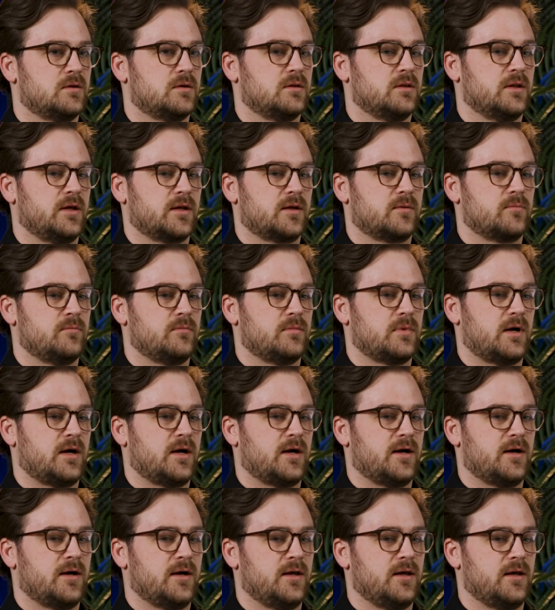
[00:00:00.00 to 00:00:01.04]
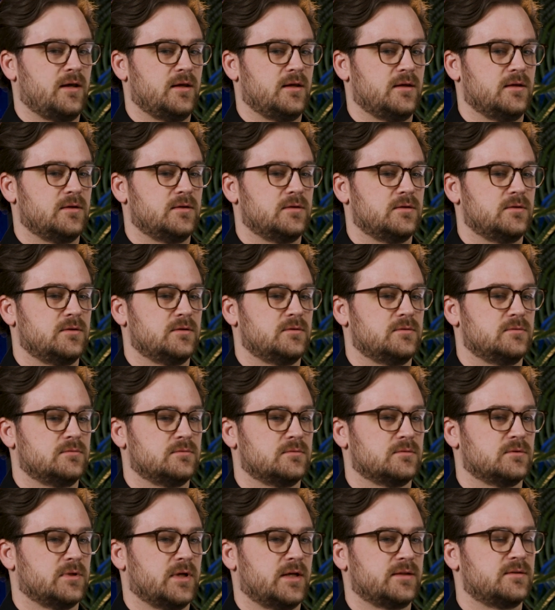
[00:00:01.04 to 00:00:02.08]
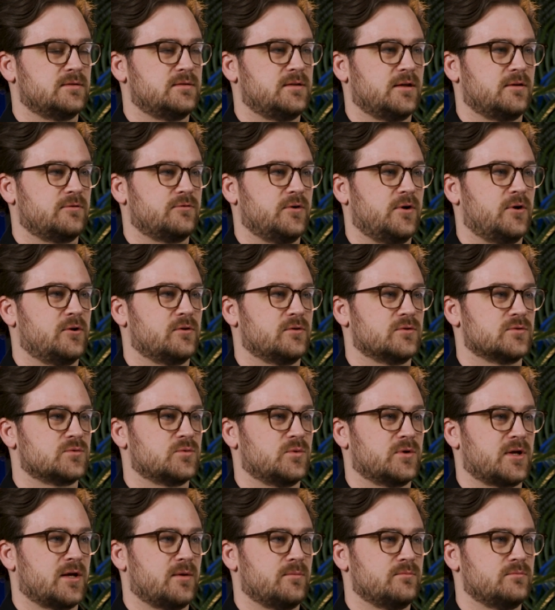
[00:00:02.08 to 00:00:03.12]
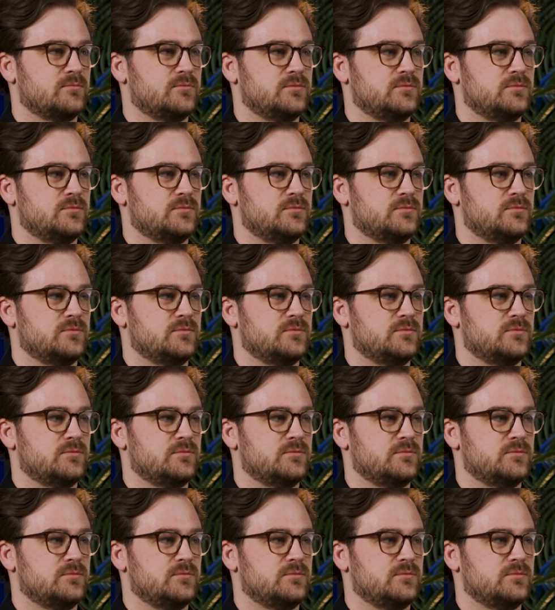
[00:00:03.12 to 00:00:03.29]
like, I like to take photos when I'm